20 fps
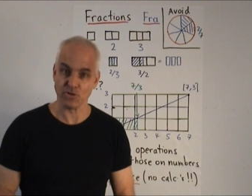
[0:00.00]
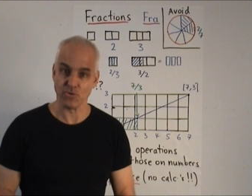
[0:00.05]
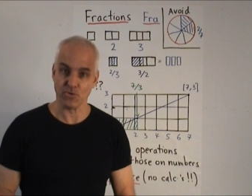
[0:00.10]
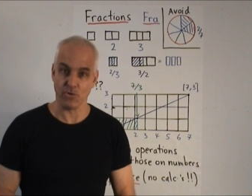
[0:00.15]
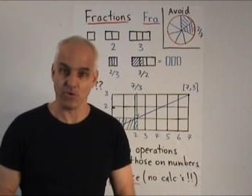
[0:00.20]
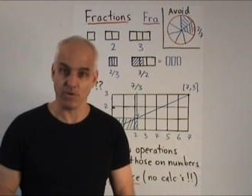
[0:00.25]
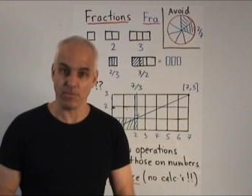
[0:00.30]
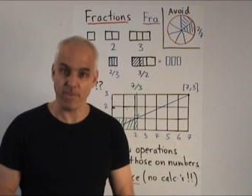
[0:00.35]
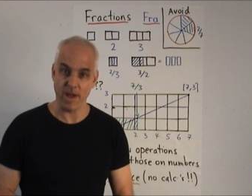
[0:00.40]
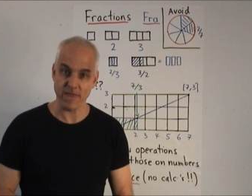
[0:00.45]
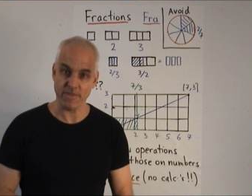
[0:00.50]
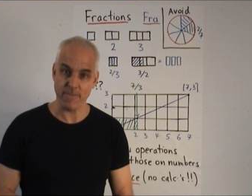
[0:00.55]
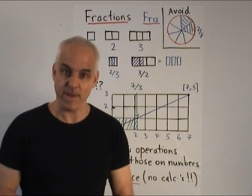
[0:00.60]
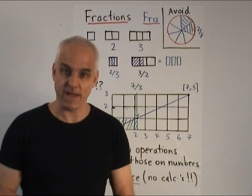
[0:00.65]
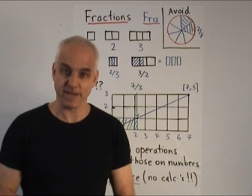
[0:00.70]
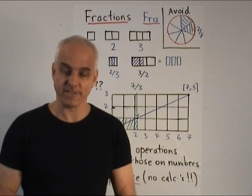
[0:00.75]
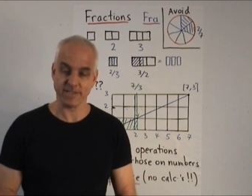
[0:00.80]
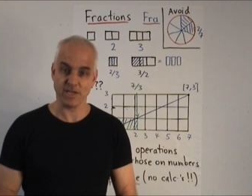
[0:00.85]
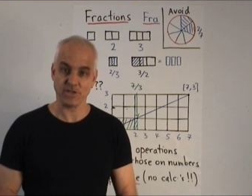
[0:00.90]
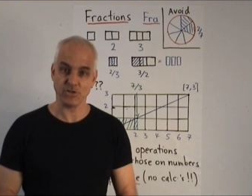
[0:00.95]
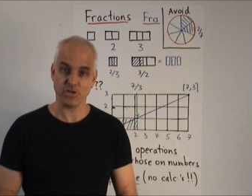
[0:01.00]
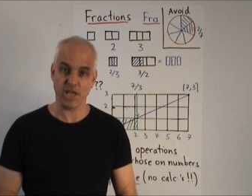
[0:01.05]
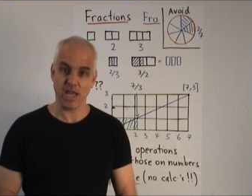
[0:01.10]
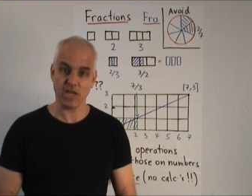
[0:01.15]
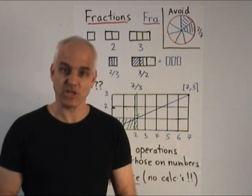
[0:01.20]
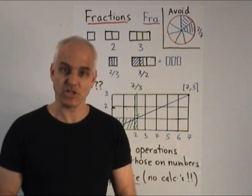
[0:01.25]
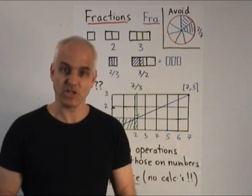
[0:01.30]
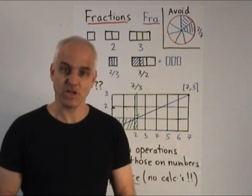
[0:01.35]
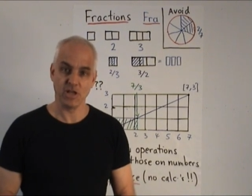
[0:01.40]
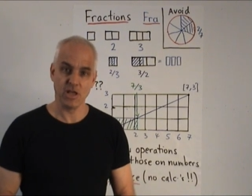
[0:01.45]
school mathematics
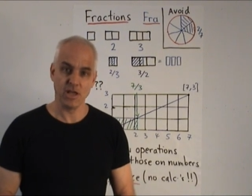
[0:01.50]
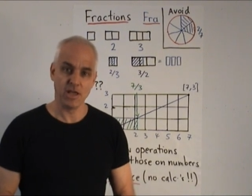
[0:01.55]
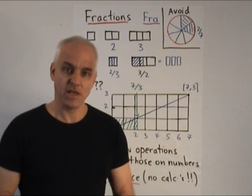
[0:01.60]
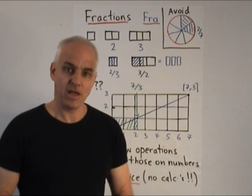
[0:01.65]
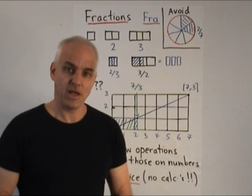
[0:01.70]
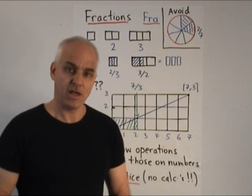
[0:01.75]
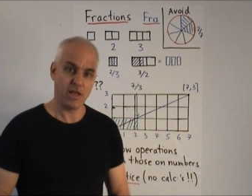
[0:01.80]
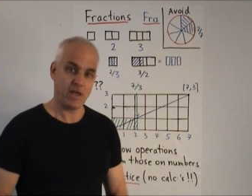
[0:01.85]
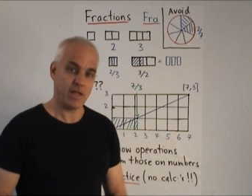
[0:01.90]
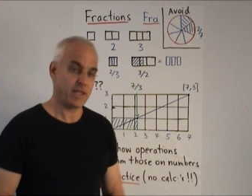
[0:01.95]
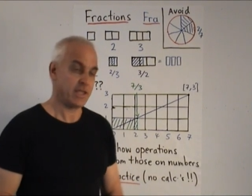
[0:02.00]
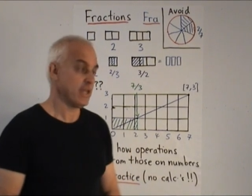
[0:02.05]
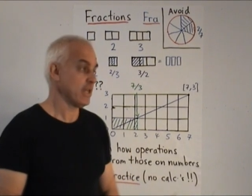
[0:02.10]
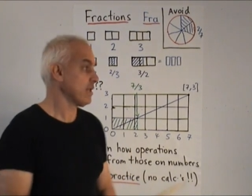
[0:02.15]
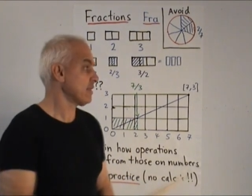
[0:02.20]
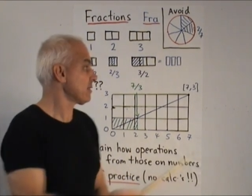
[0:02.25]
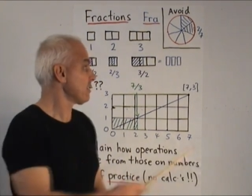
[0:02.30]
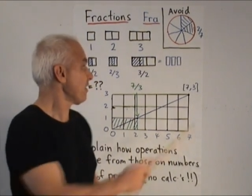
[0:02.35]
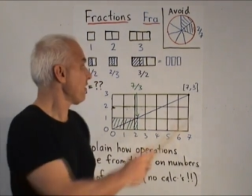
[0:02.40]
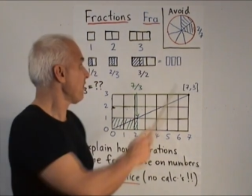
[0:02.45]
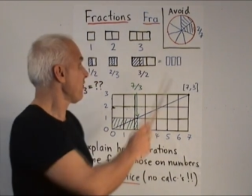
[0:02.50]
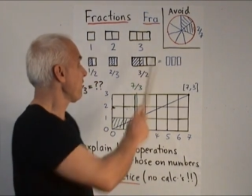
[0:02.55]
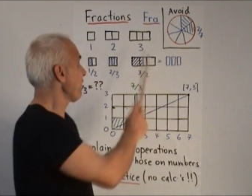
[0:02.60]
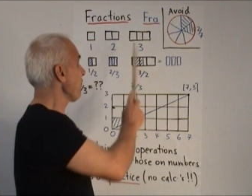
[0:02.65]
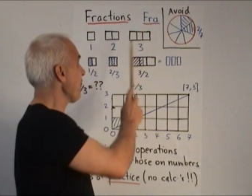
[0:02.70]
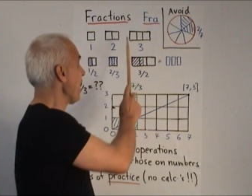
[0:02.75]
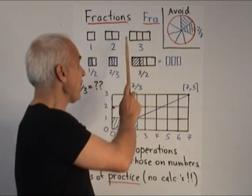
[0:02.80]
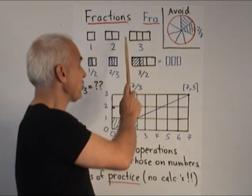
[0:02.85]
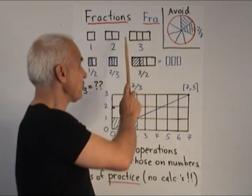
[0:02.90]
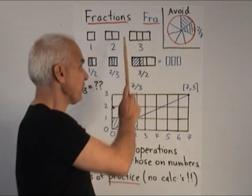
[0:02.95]
education is
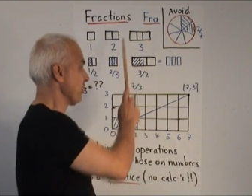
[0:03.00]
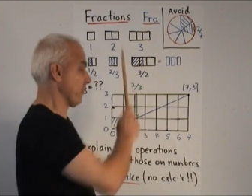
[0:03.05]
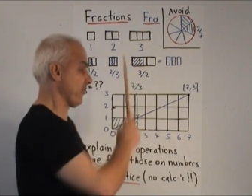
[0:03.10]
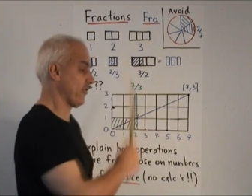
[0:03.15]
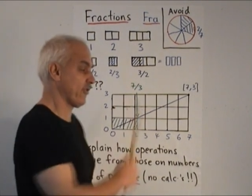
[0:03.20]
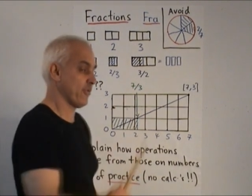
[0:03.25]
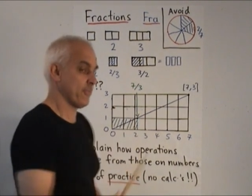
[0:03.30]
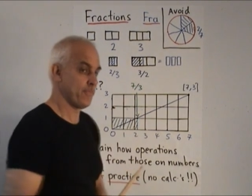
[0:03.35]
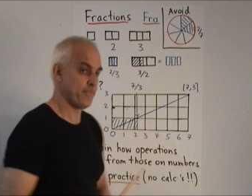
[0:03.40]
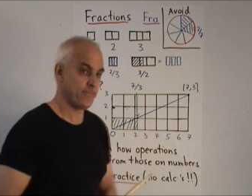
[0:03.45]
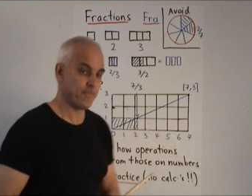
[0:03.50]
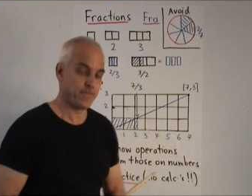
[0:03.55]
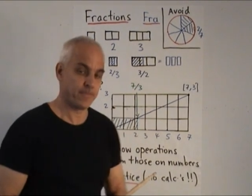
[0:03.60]
fractions